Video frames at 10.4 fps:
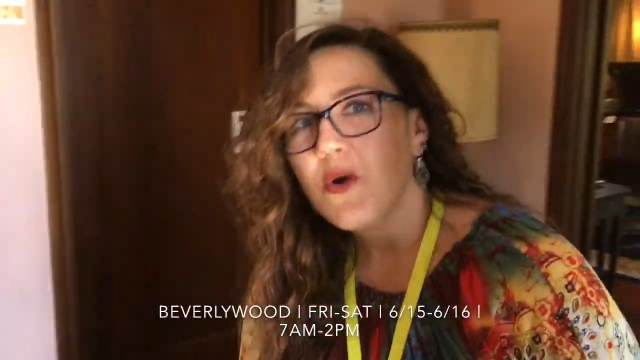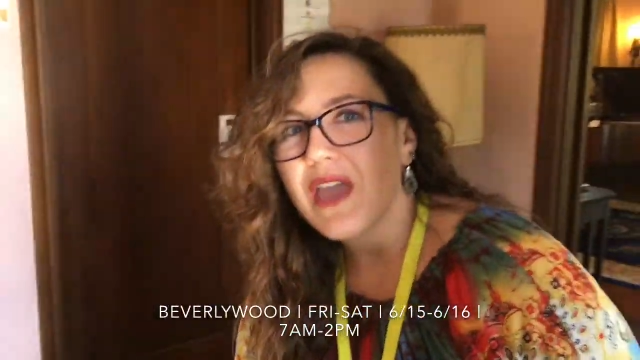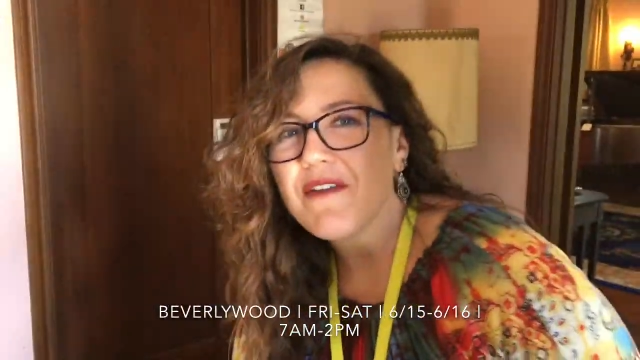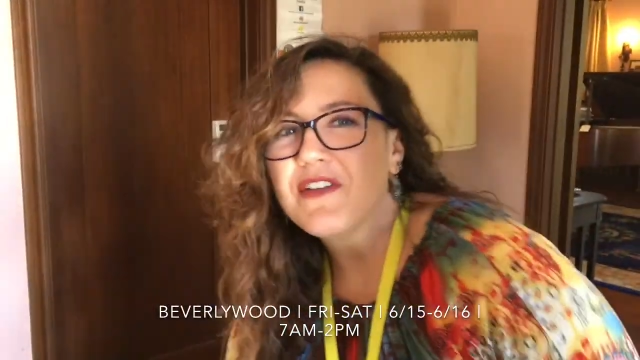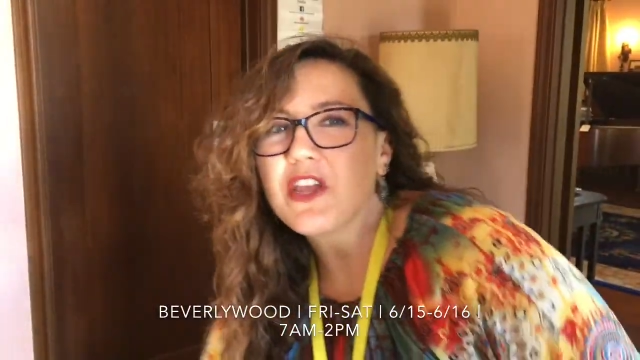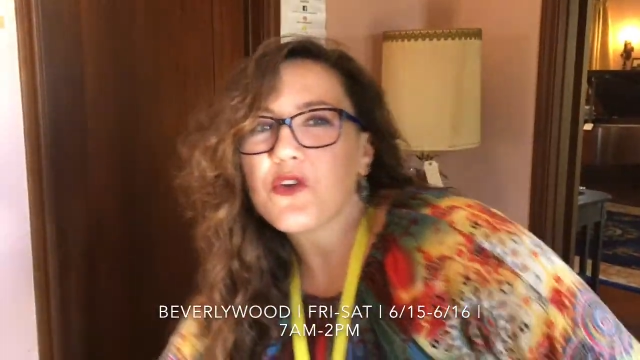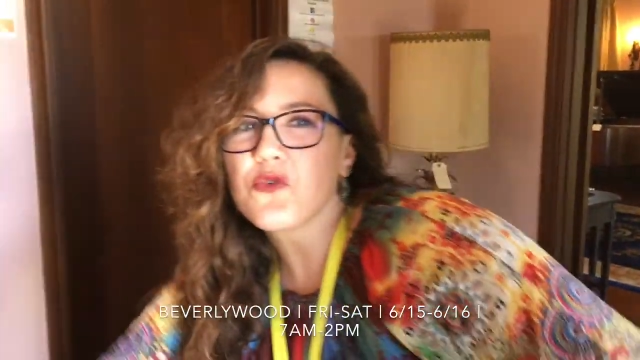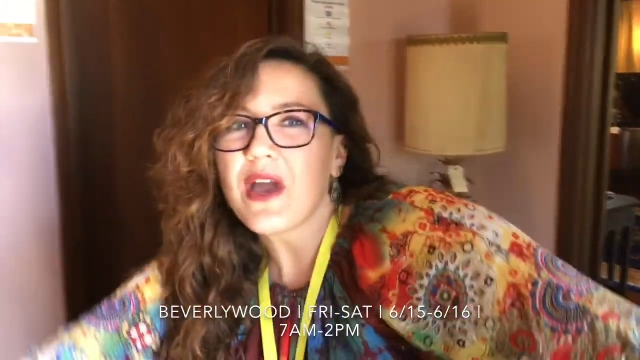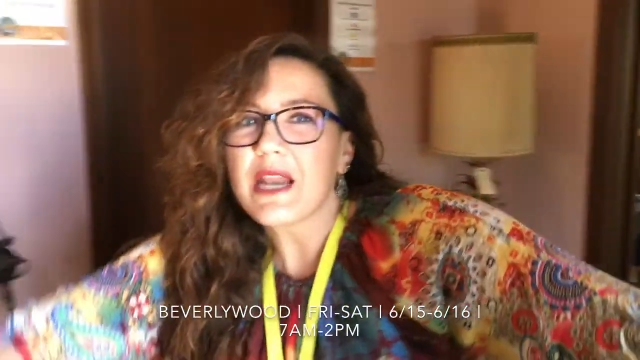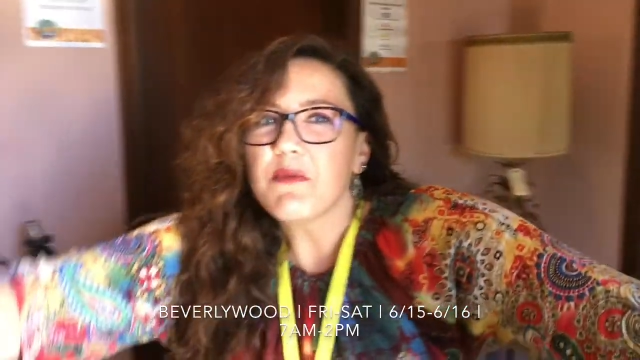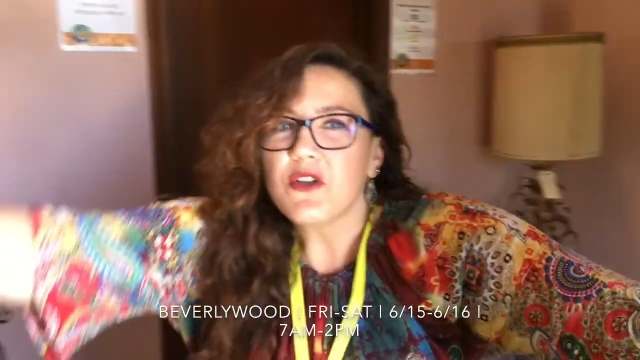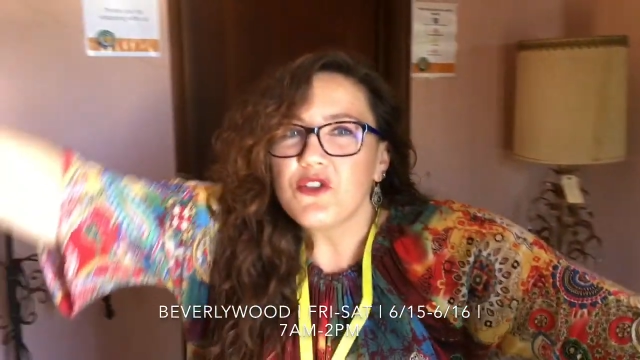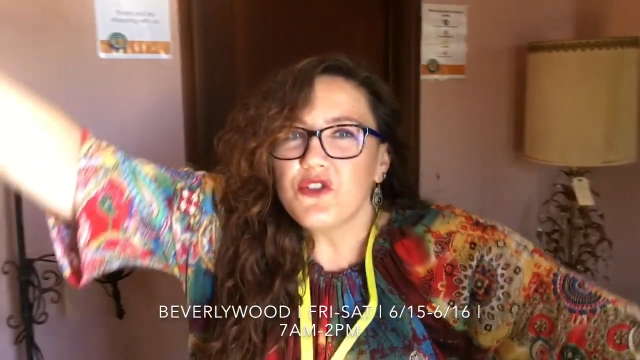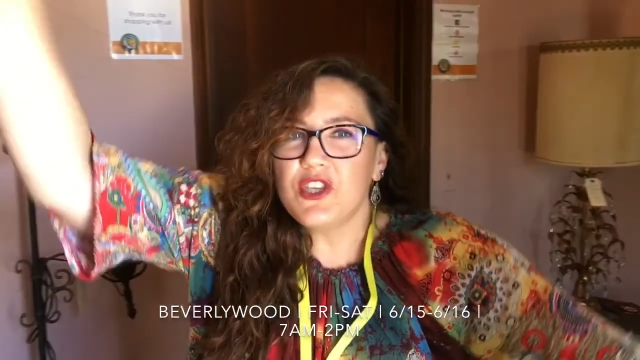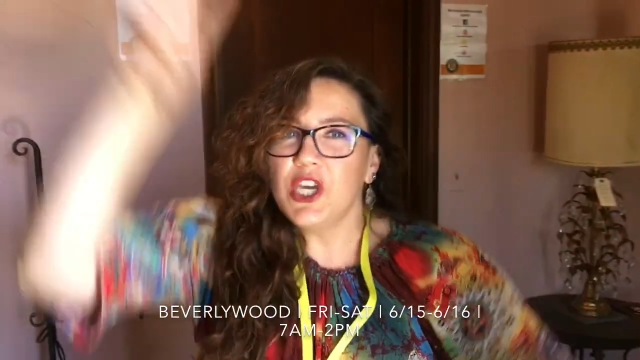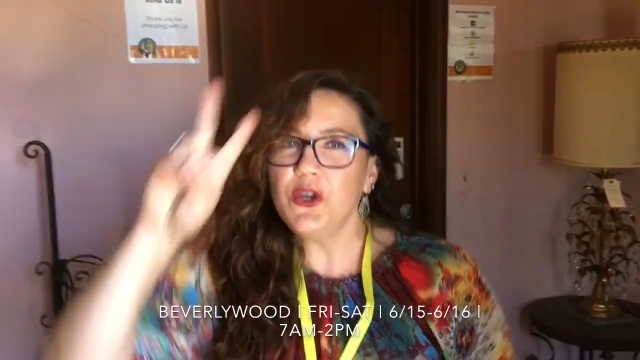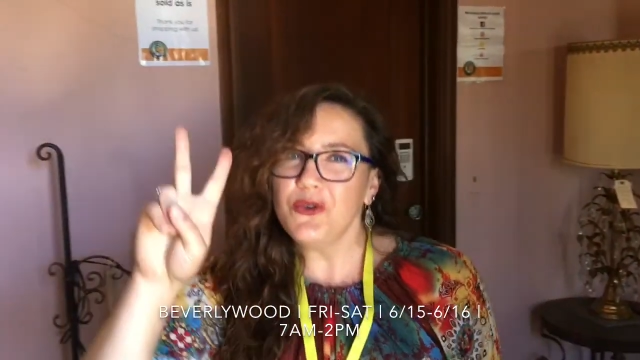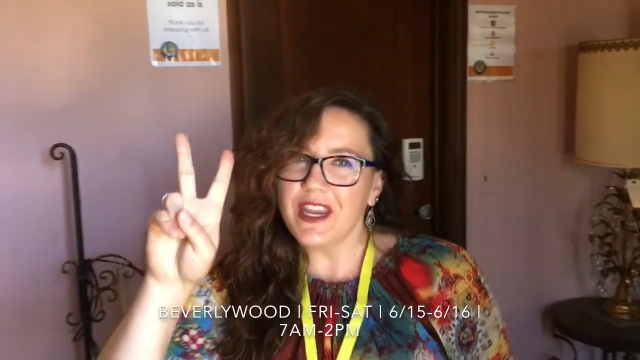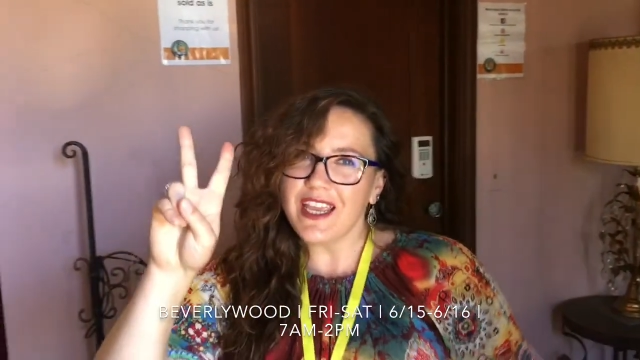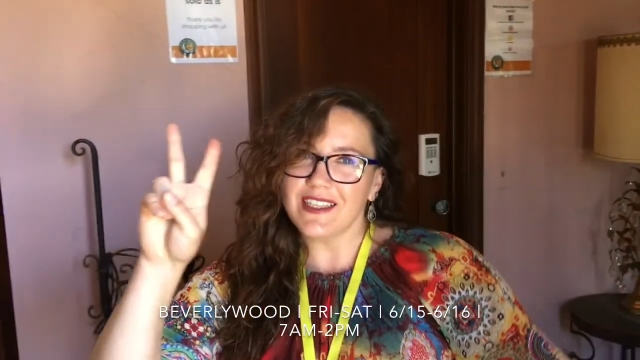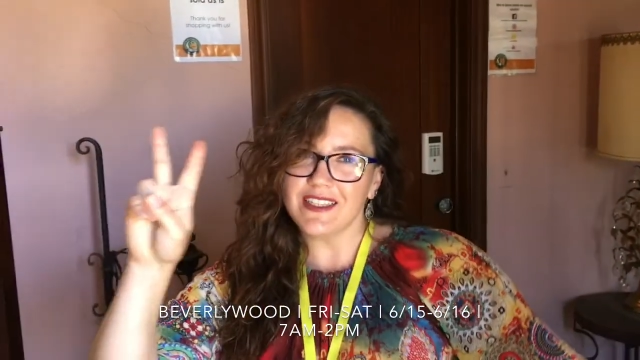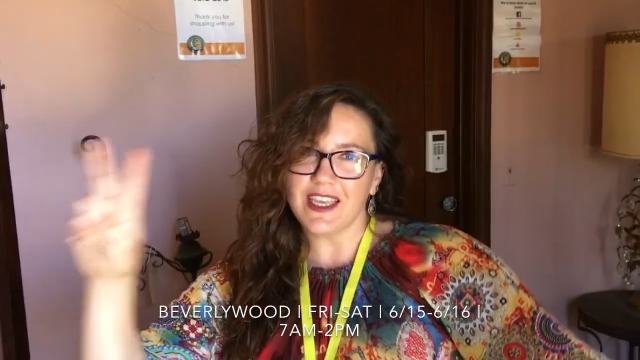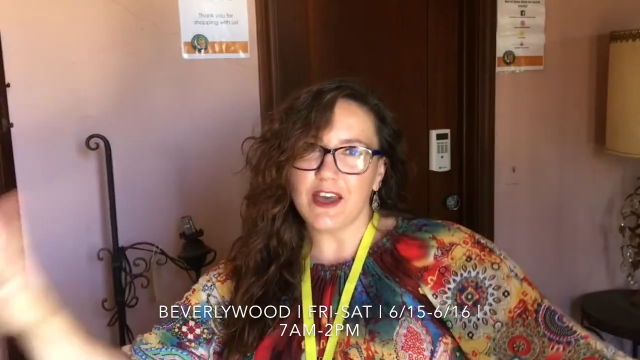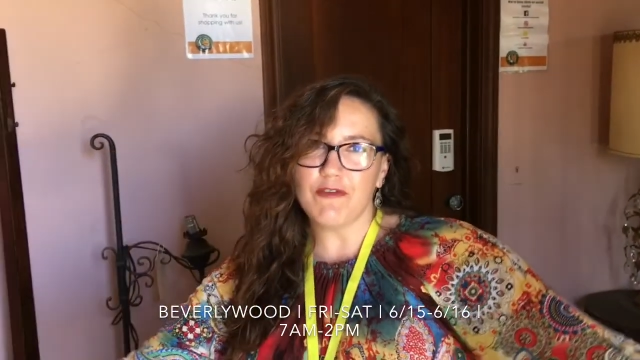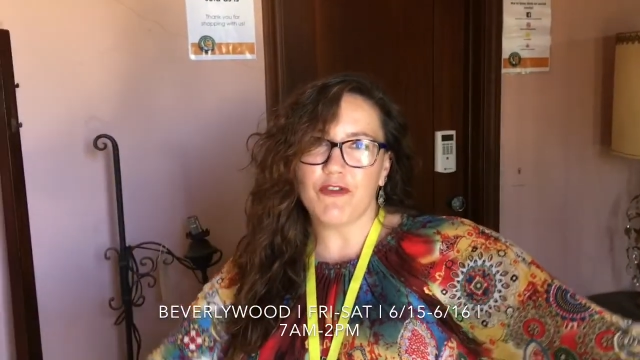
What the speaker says: We have an incredible two-day sale